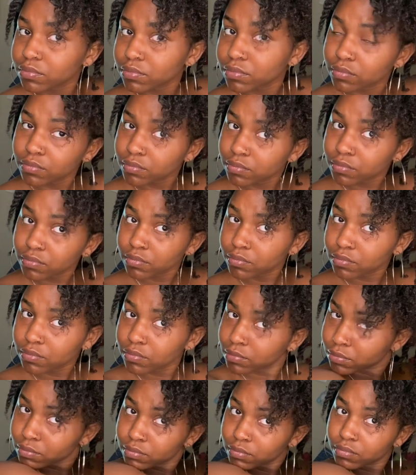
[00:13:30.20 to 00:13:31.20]
that day.
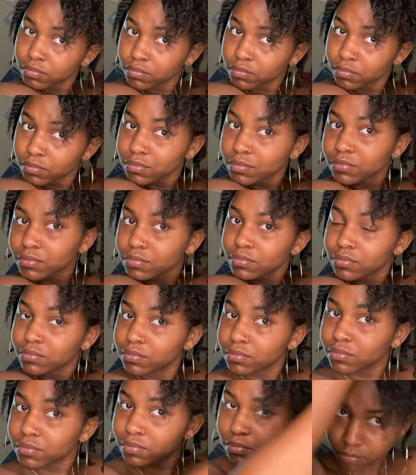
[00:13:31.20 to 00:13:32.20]
You know, yeah.
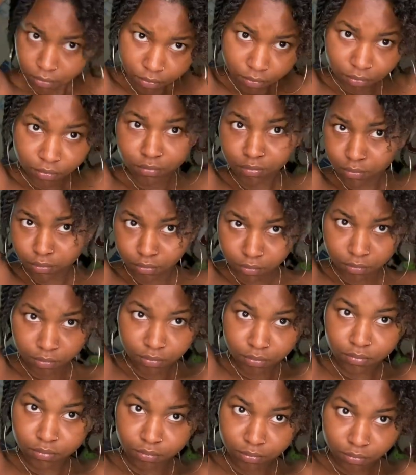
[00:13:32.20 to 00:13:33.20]
That's the
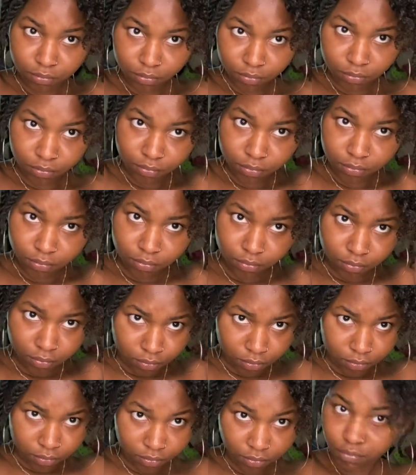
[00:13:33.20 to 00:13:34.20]
kind of look where it's like,
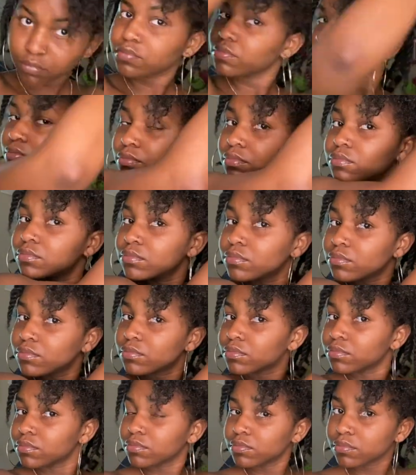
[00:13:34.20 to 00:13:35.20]
yeah,
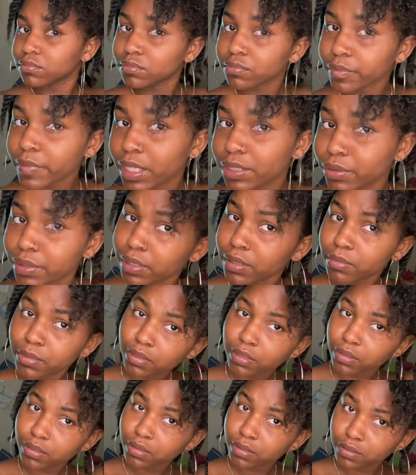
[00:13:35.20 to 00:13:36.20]
you
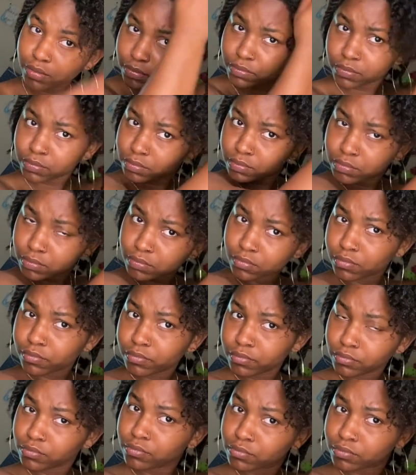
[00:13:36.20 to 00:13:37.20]
you
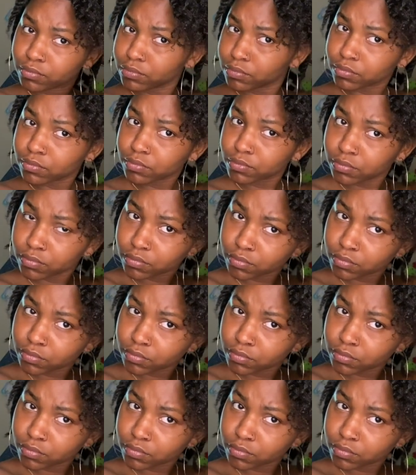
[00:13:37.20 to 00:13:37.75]
got wisdom.